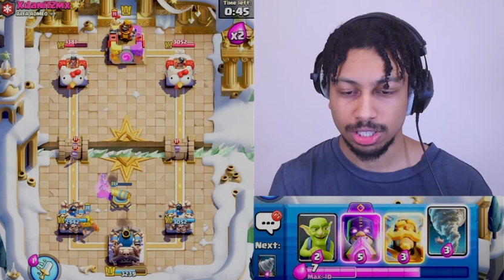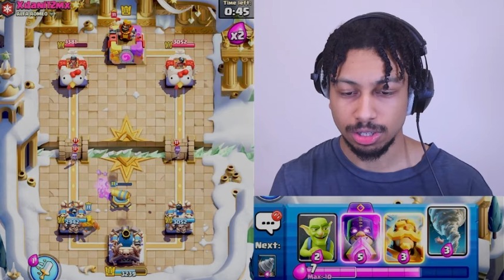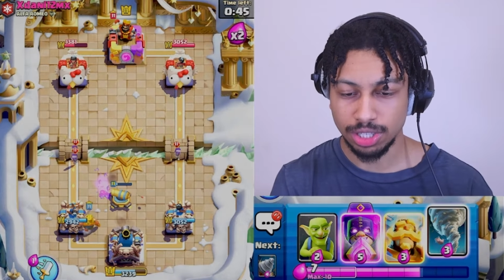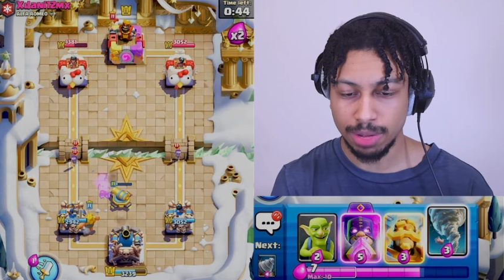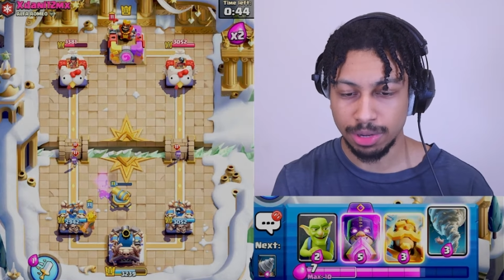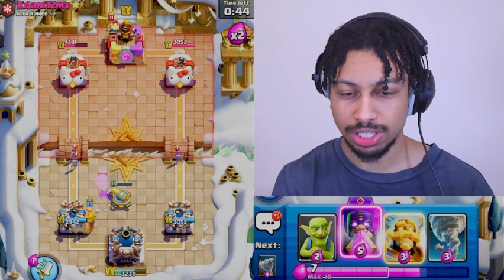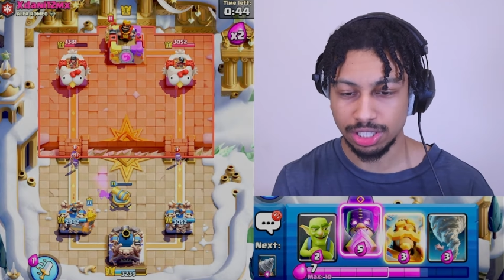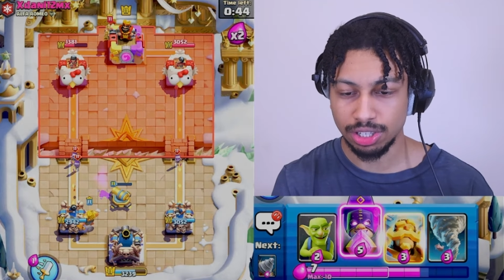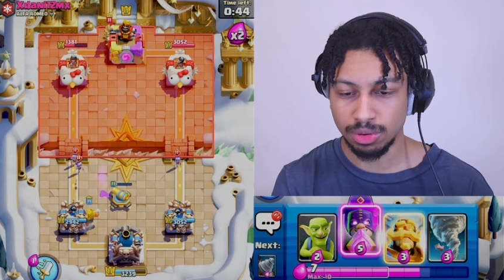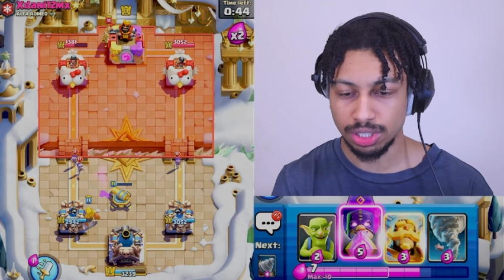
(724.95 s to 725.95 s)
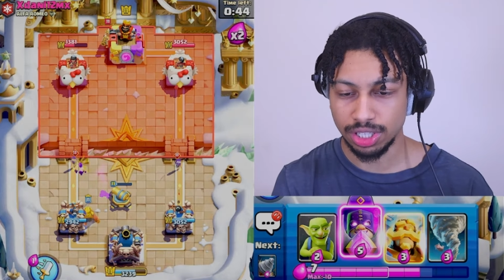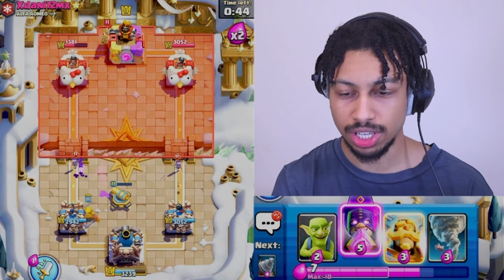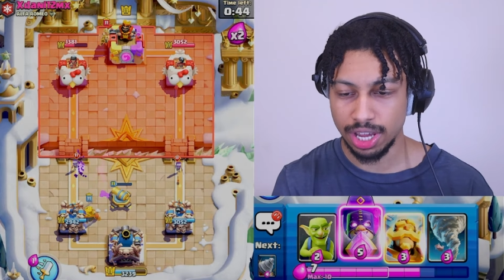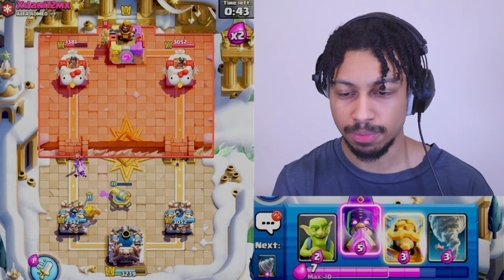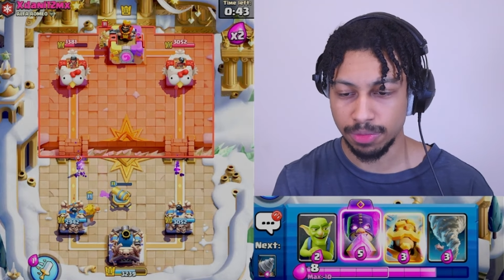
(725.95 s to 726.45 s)
Goes to that Musketeer once
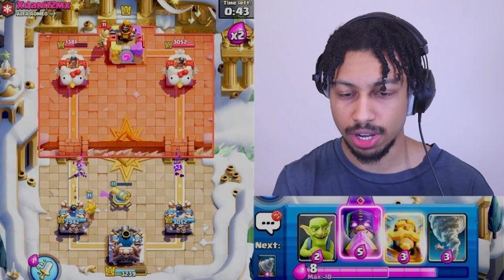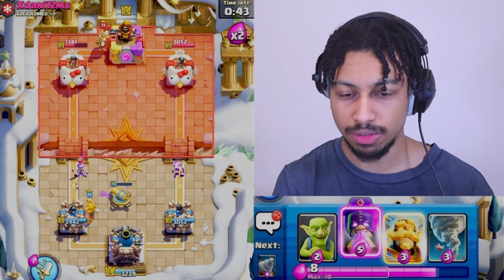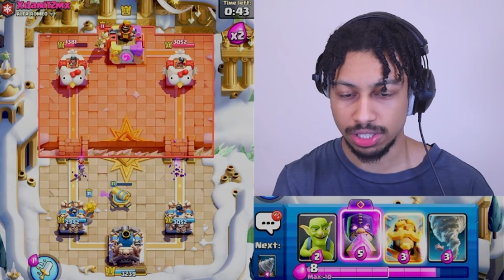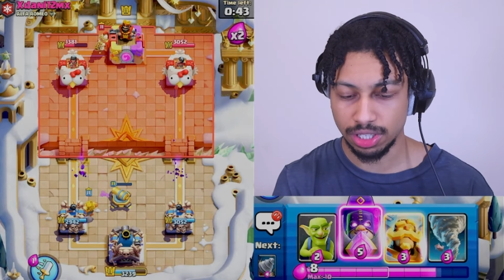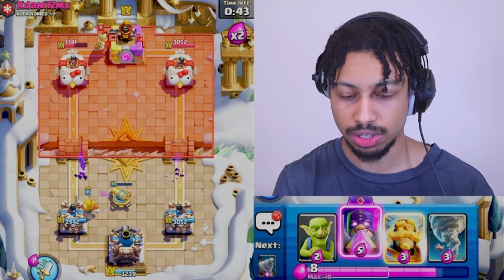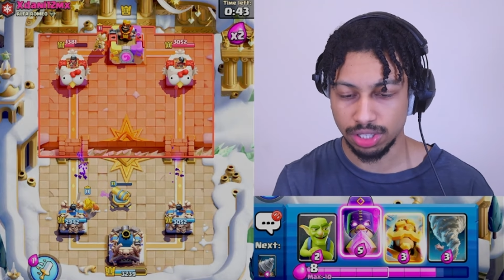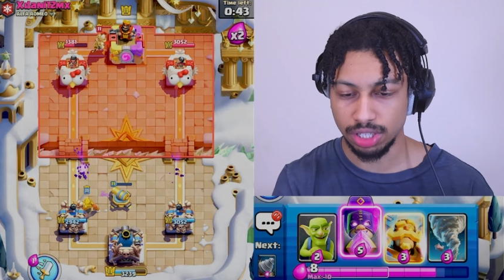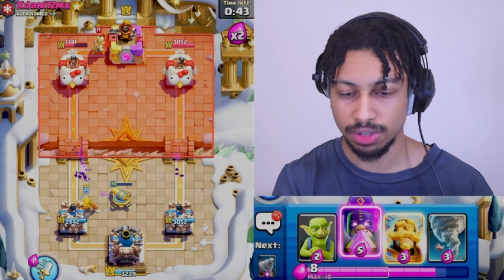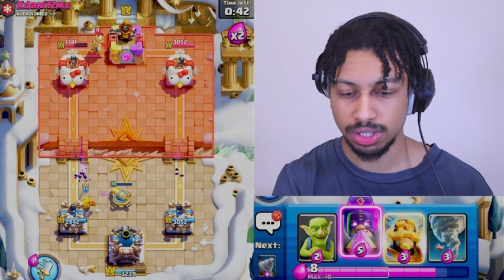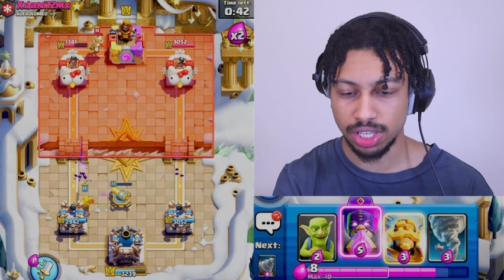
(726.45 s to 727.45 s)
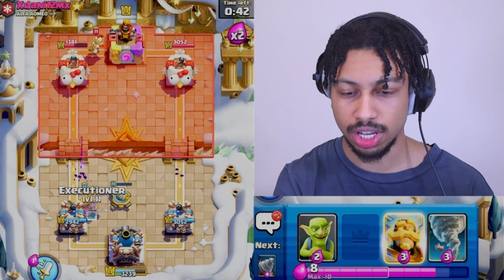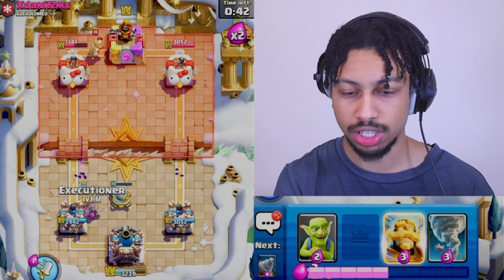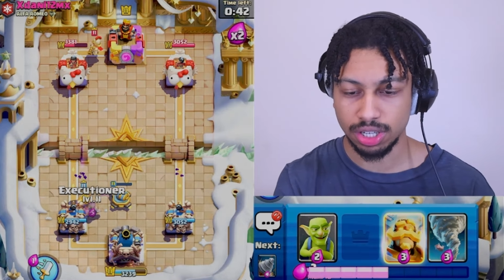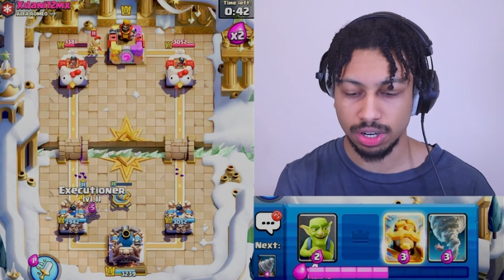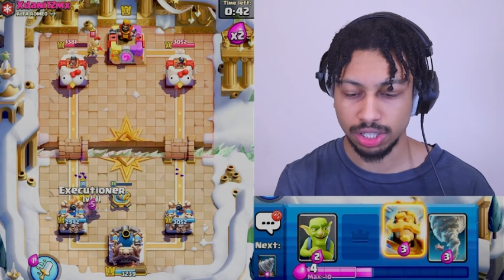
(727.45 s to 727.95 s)
again. Obviously, those Evo
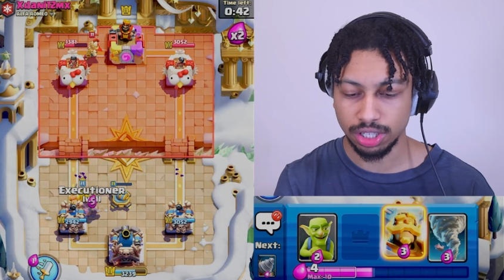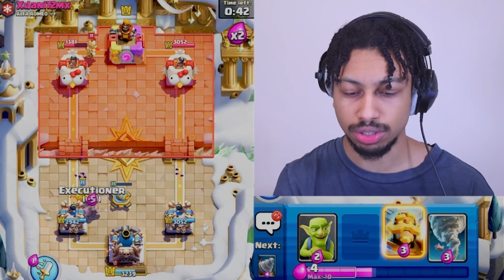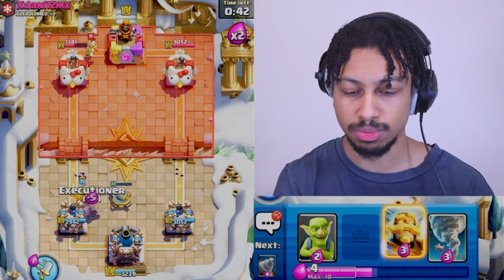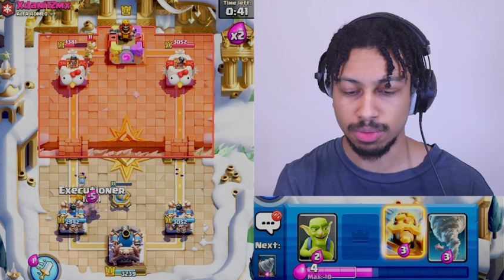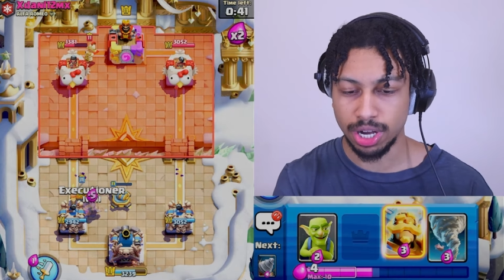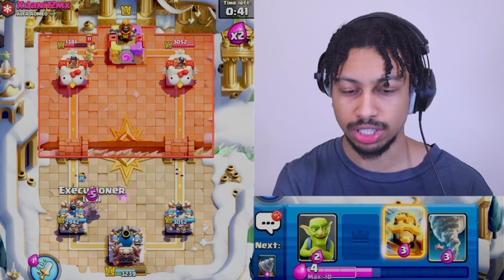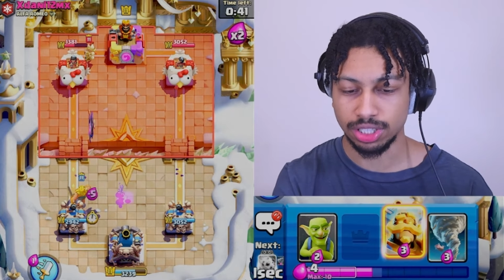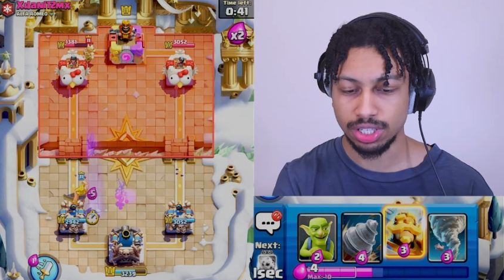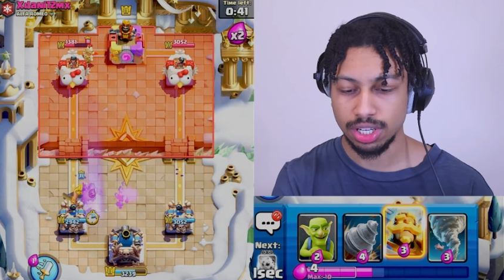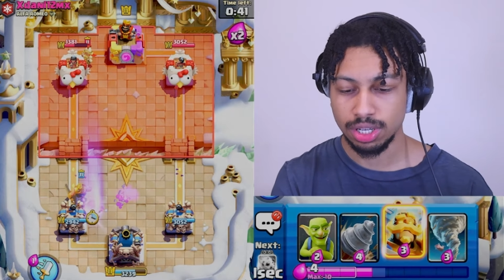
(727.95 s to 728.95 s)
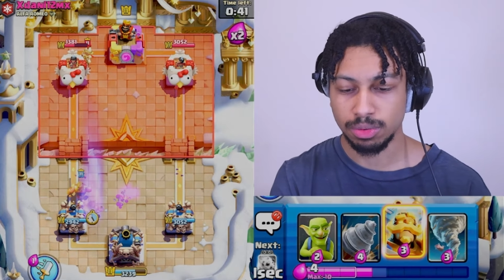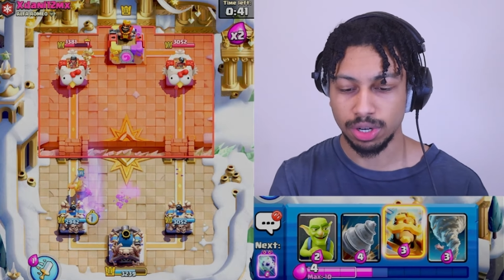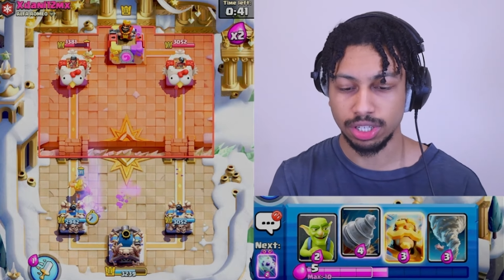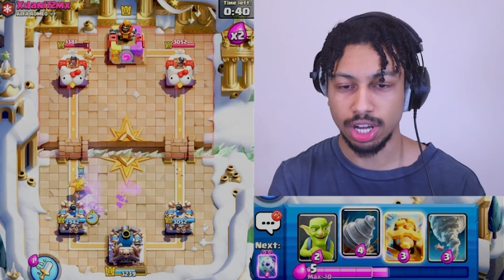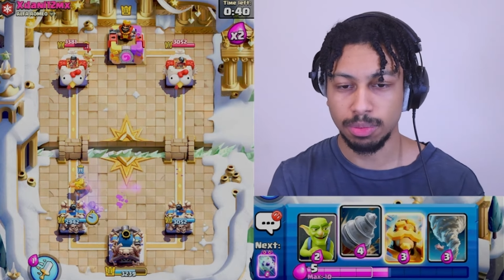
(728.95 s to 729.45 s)
Skellies aren't going to do much. We're
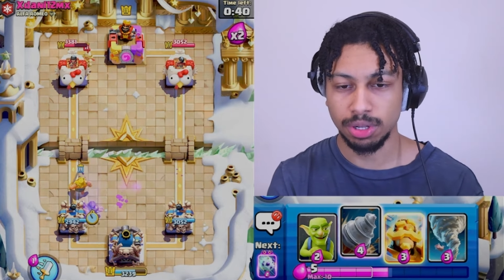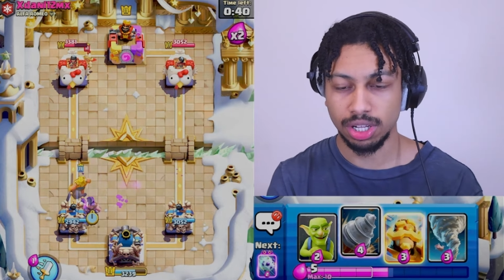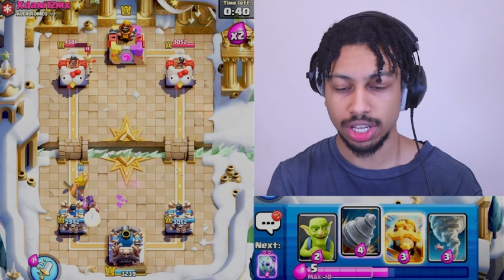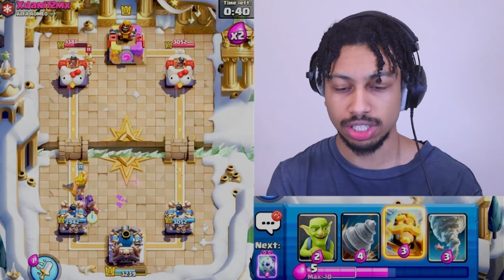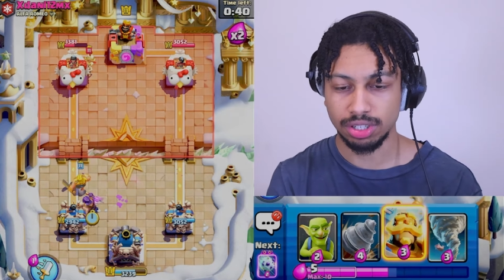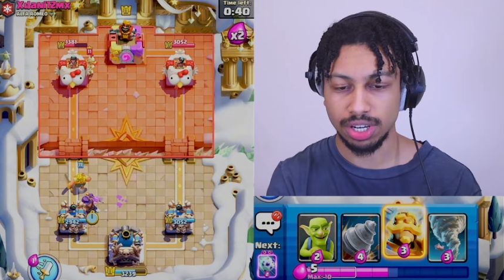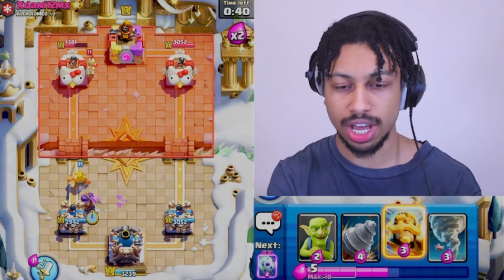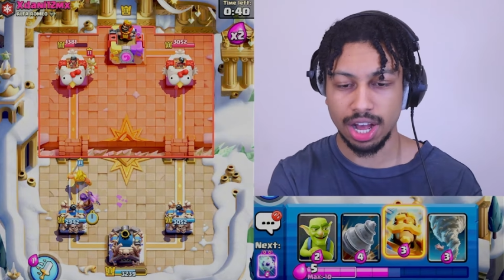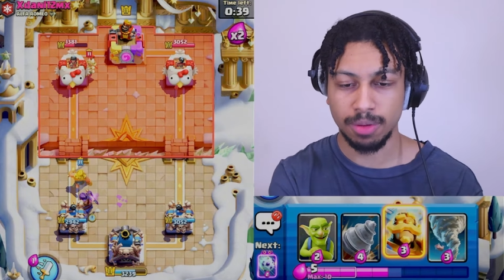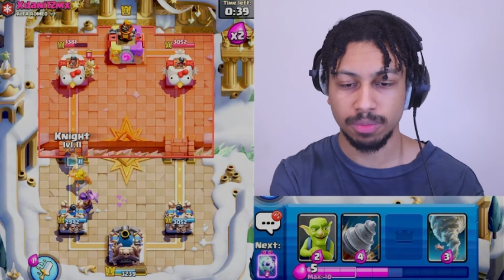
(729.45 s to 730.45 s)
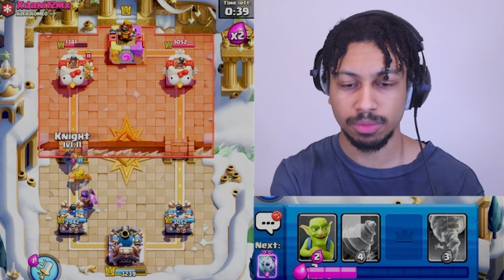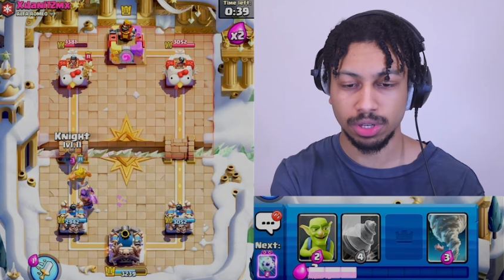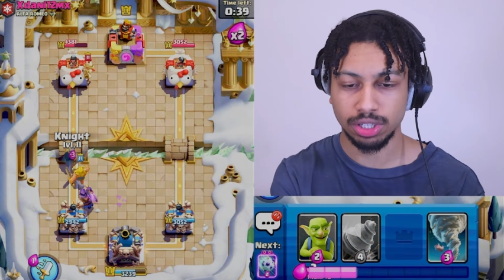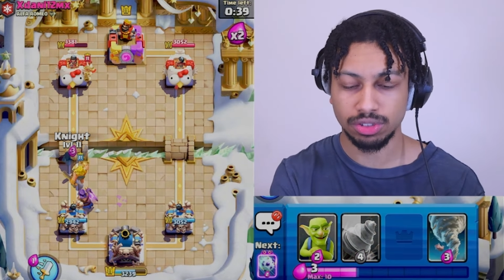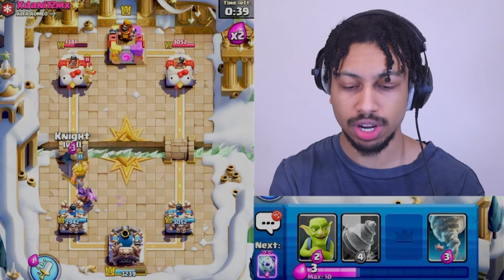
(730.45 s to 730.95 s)
in double elixir now. We
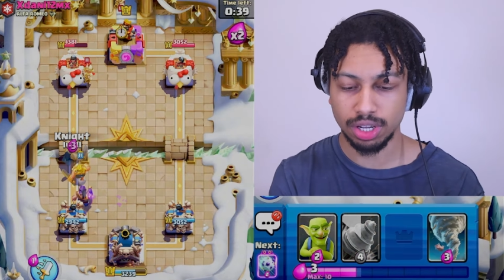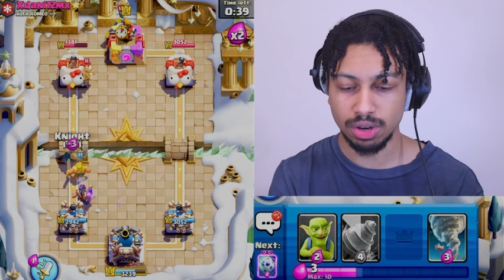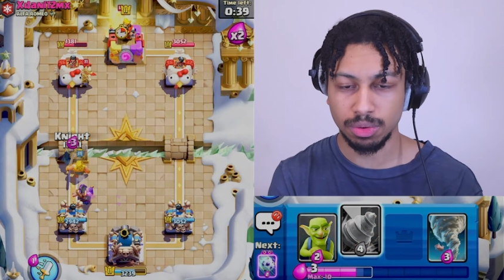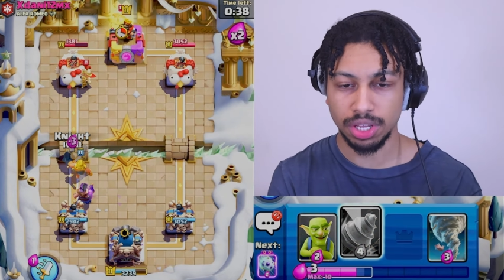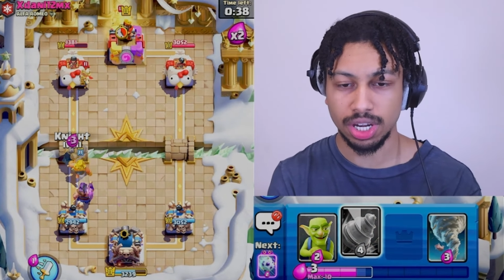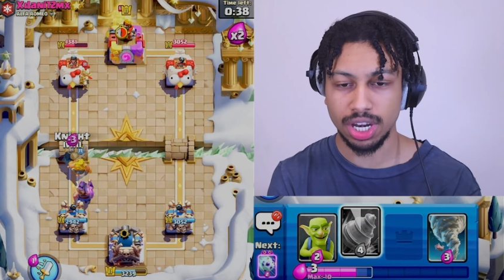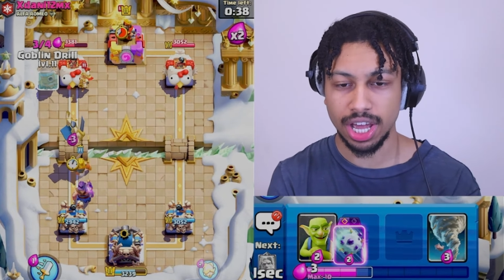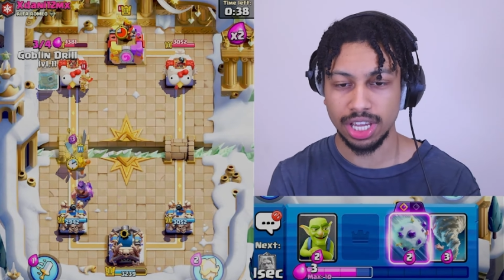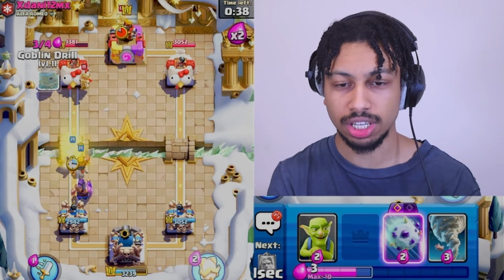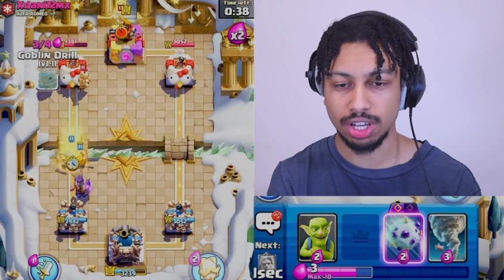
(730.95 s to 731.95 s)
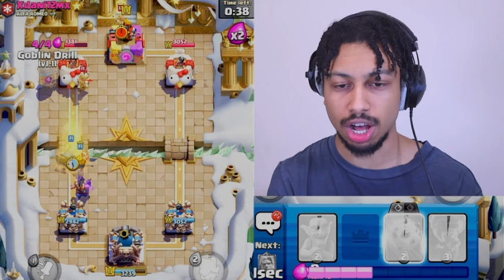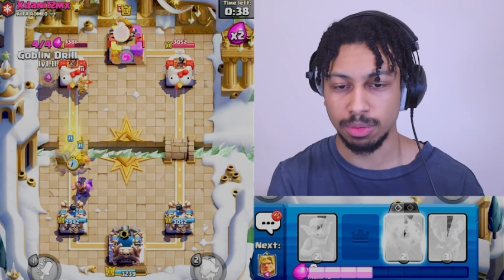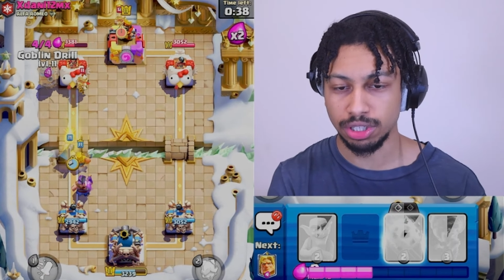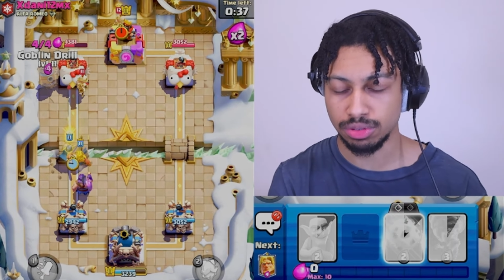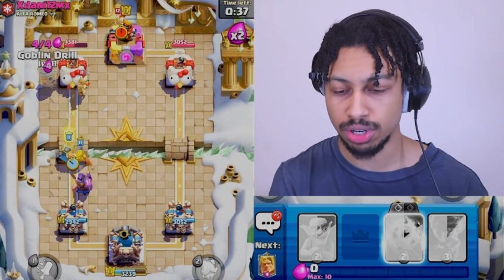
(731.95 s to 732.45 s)
can try to go in with a Knight,
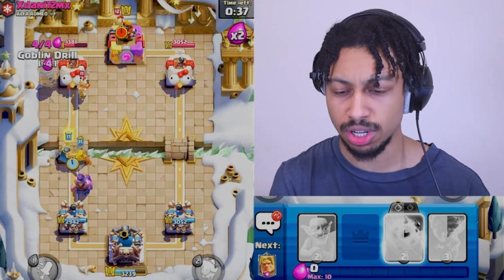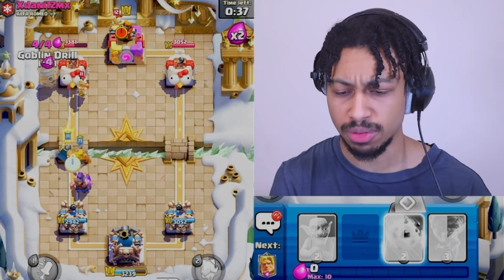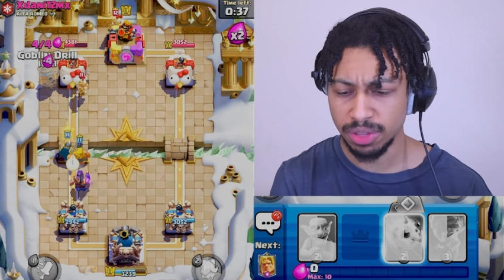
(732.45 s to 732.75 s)
Goblin Drill.